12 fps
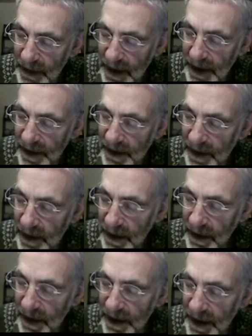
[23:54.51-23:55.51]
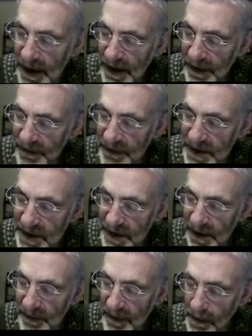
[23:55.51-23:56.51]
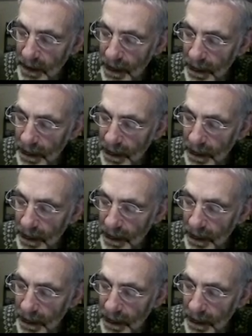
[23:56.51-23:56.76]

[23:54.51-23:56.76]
n I n for some